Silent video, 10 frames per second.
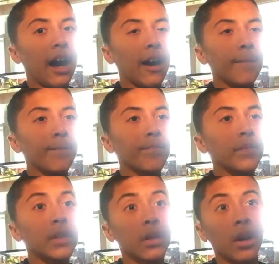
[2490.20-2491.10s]
Um,
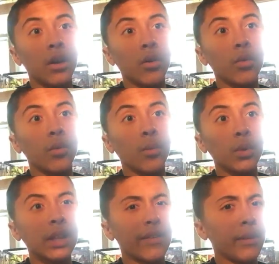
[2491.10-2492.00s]
so
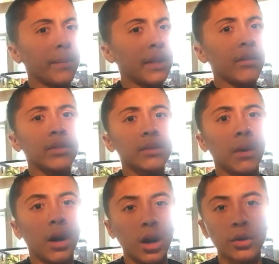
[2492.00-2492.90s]
we'll definitely be doing
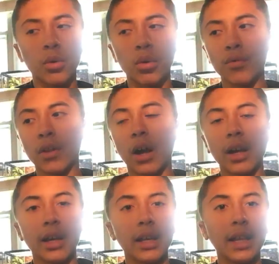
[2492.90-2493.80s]
some hardcore
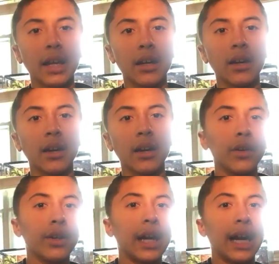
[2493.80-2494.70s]
vlogging there
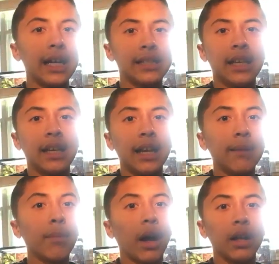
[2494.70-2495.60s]
for you guys
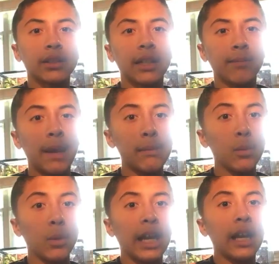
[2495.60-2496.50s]
in Boston.
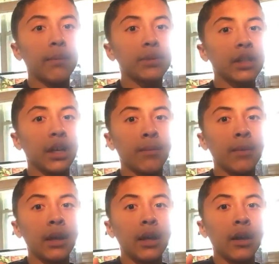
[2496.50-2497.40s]
Maybe we'll hit up
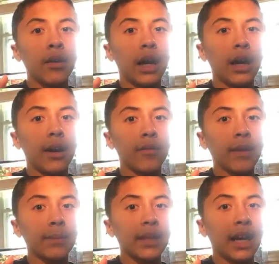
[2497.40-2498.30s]
some
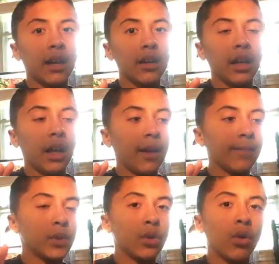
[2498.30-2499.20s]
uh, reptile
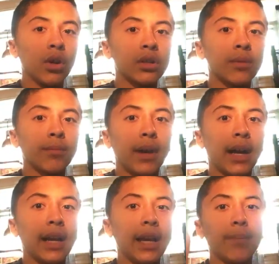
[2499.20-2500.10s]
um, stores
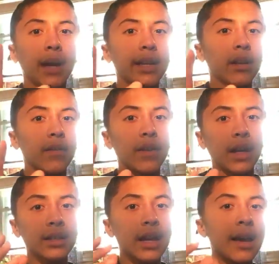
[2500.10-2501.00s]
by by Killer
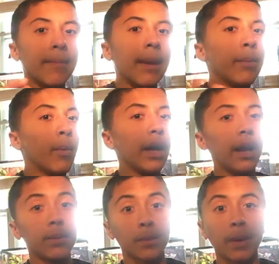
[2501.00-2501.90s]
Sloth. Maybe
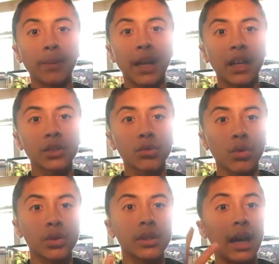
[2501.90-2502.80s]
we'll hit up some reptile
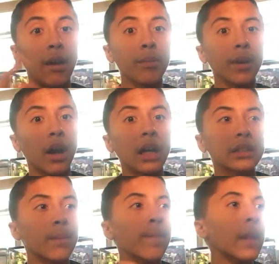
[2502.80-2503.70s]
stores. That would be
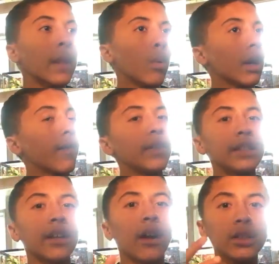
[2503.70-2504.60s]
awesome. We're going
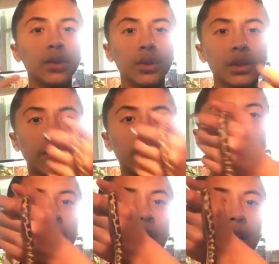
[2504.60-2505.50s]
to visit all sorts of